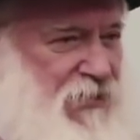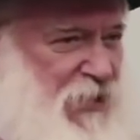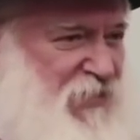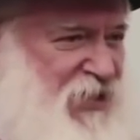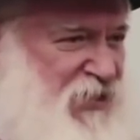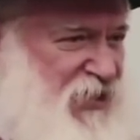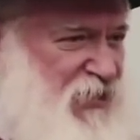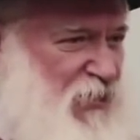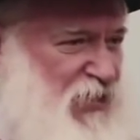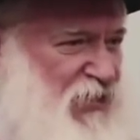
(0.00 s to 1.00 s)
Some kids
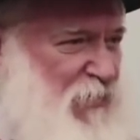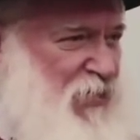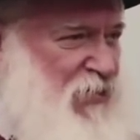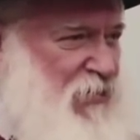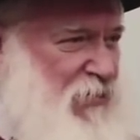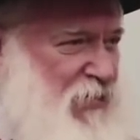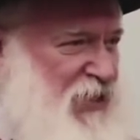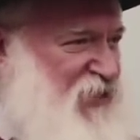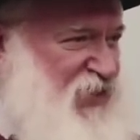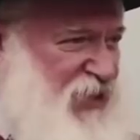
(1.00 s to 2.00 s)
are so stubborn,
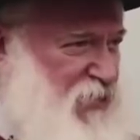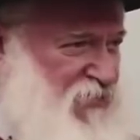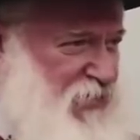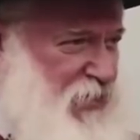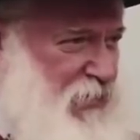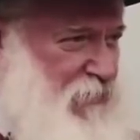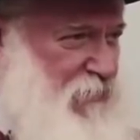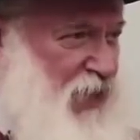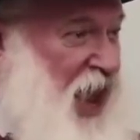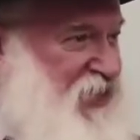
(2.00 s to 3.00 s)
they never get over it.
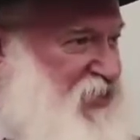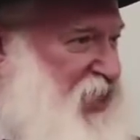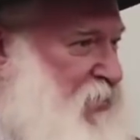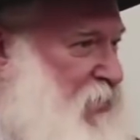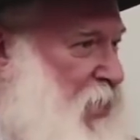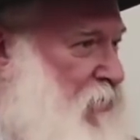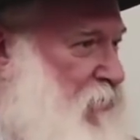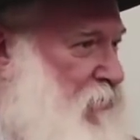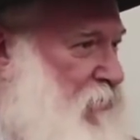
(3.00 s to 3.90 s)
I said no.